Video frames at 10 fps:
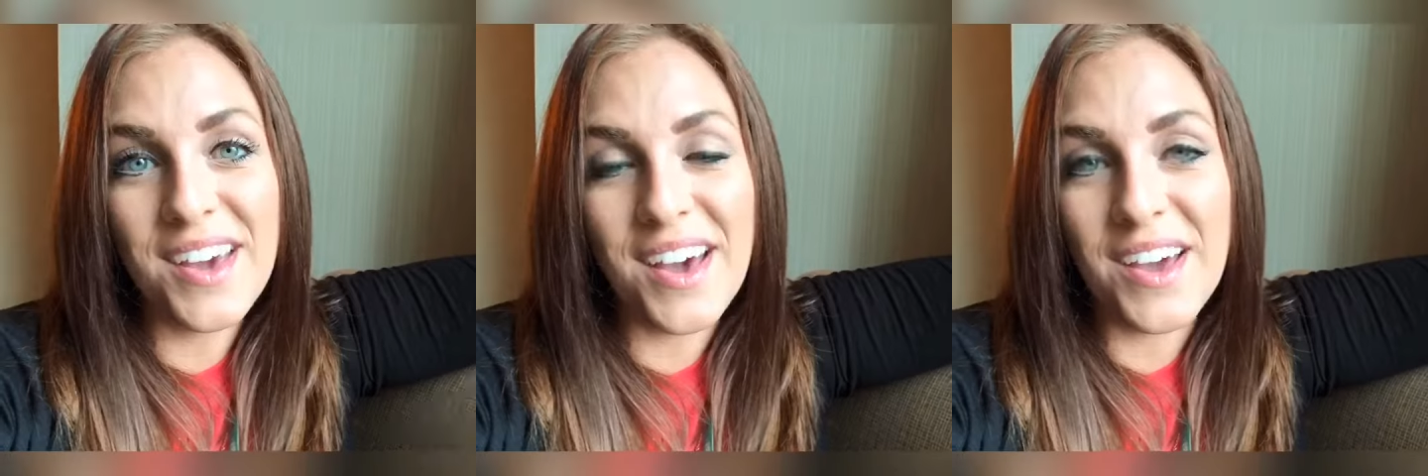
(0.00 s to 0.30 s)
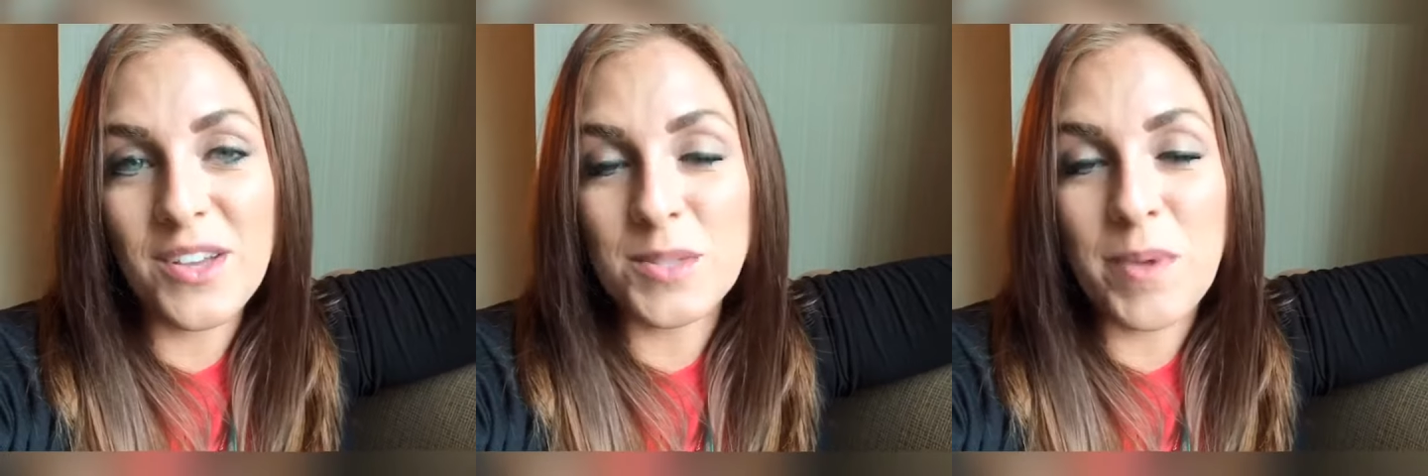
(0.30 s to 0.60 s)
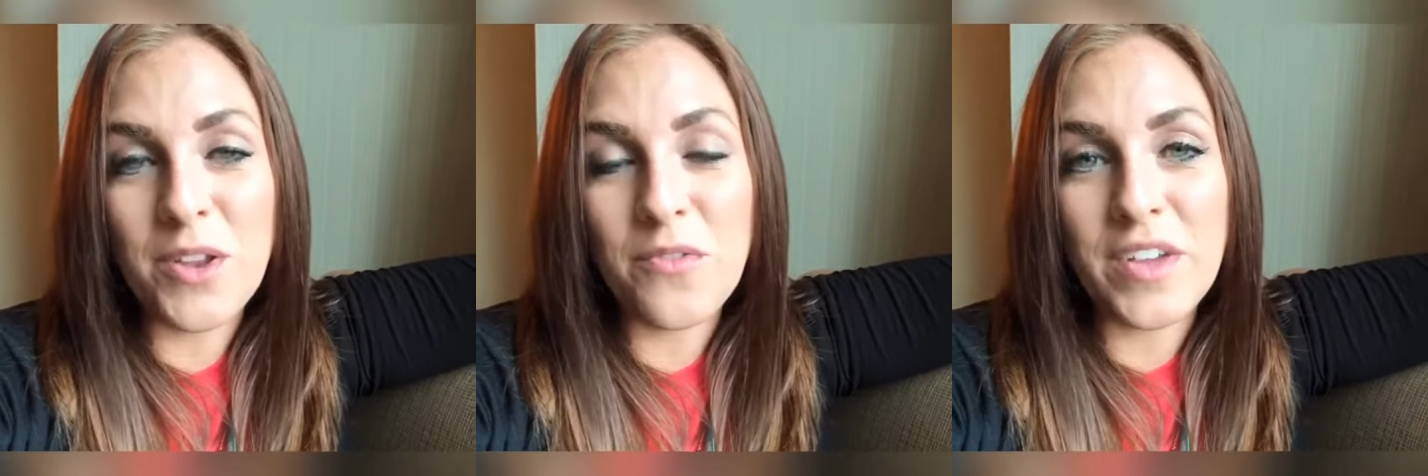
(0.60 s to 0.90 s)
Uh, it's
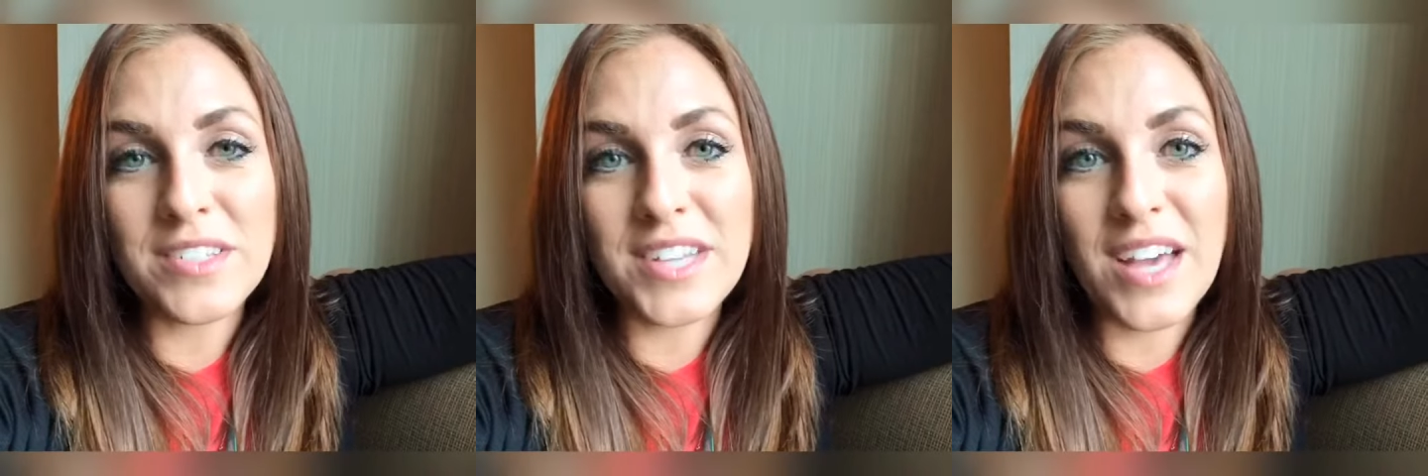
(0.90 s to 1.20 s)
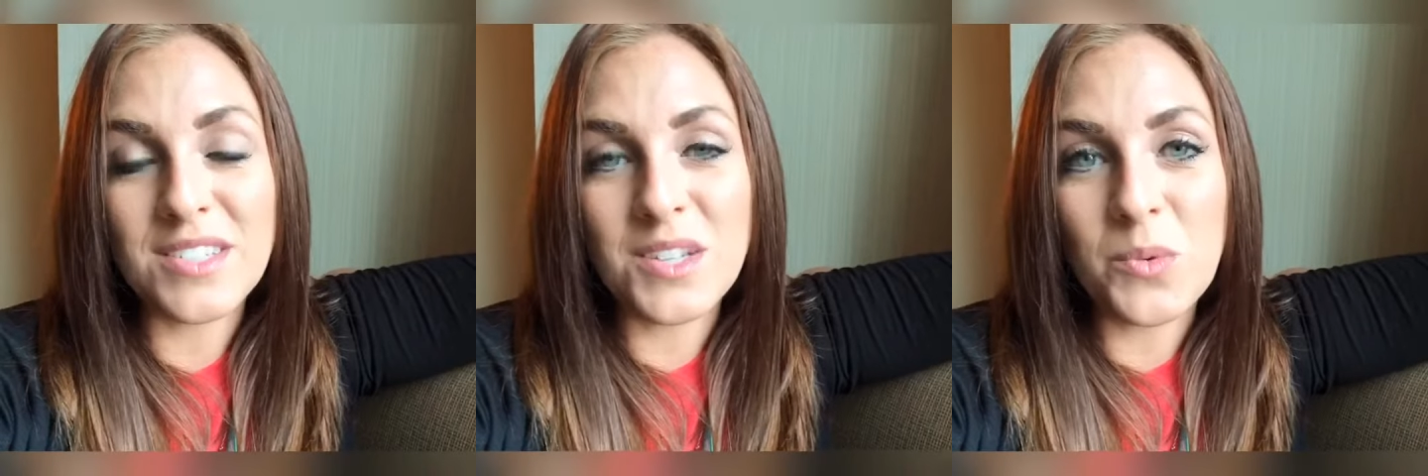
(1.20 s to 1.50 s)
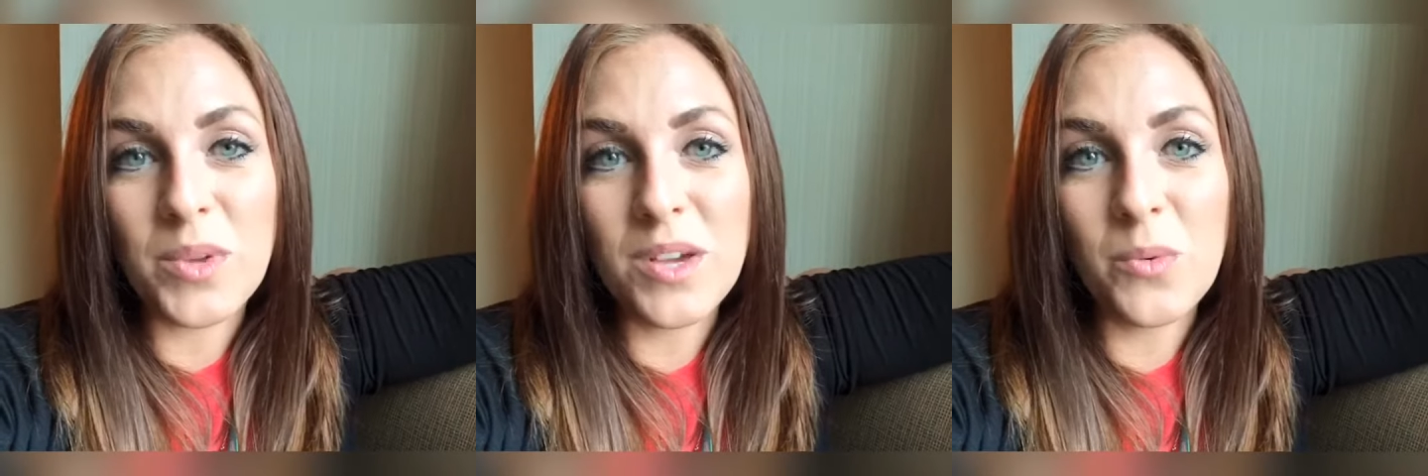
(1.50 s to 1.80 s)
been a fantastic
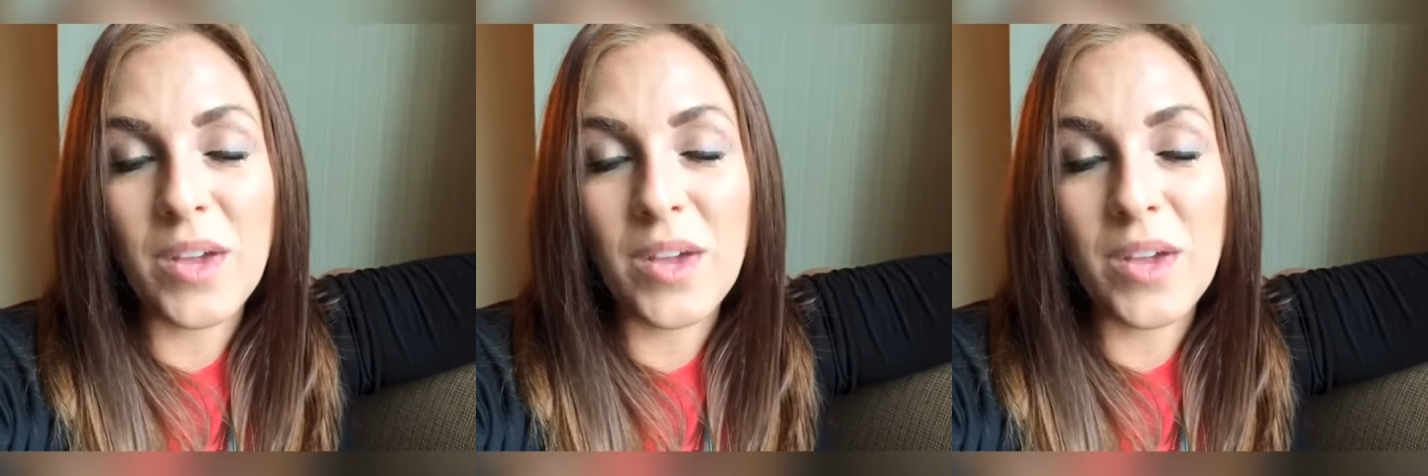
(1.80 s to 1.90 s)
week.